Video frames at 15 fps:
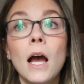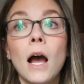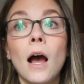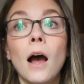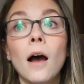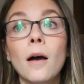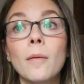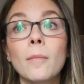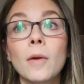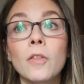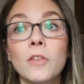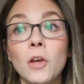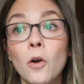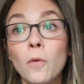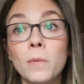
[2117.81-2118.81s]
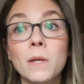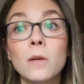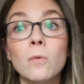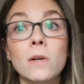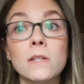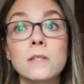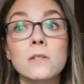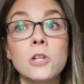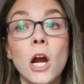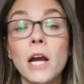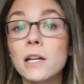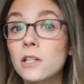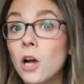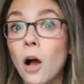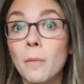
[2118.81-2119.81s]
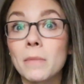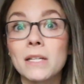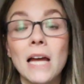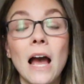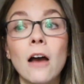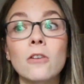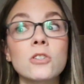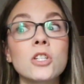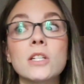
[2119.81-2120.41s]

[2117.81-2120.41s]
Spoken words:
The OB was trying to calm me down.